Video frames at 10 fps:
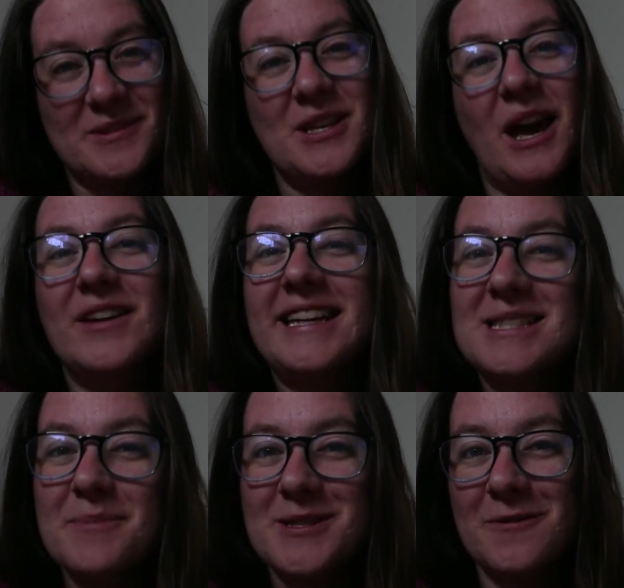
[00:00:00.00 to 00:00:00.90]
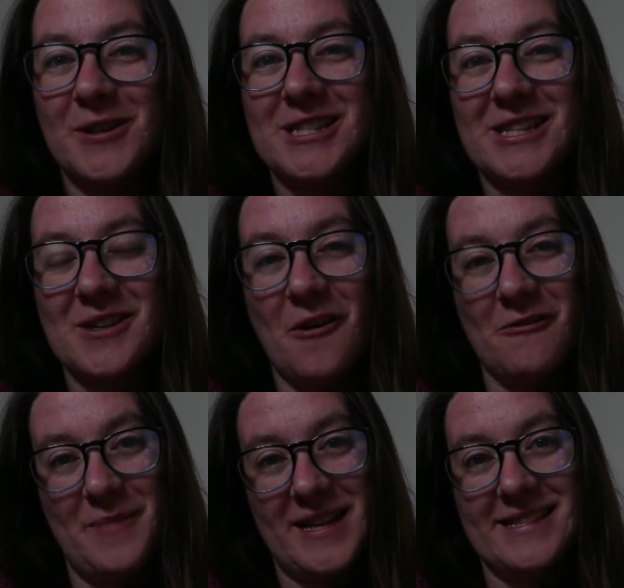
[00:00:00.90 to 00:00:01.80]
so you have a little bit of footage
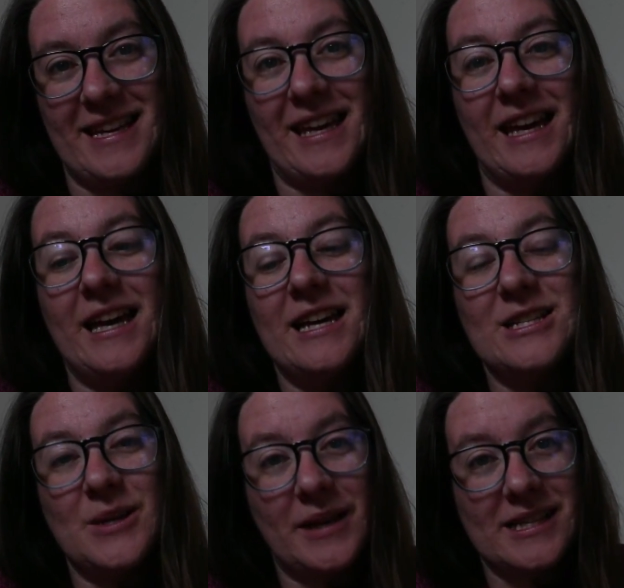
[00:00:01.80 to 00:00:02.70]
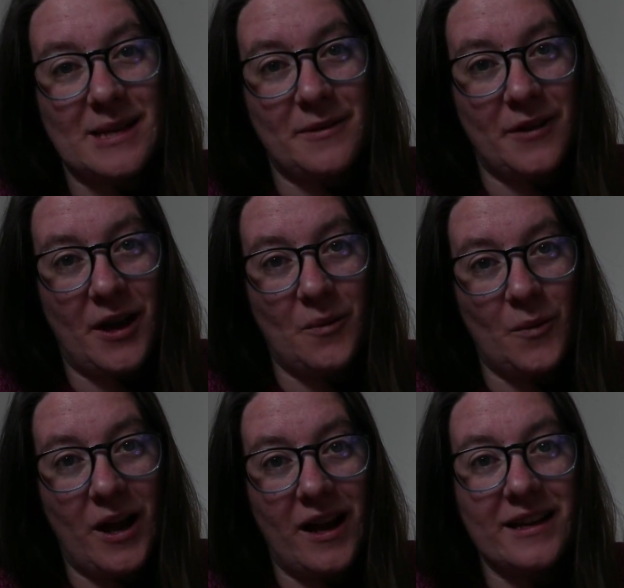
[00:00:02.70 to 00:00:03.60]
of Bessie doing some of her
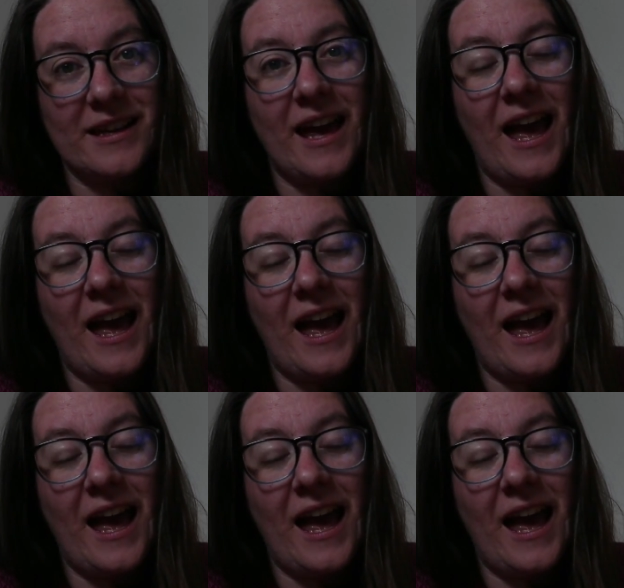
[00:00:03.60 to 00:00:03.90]
work.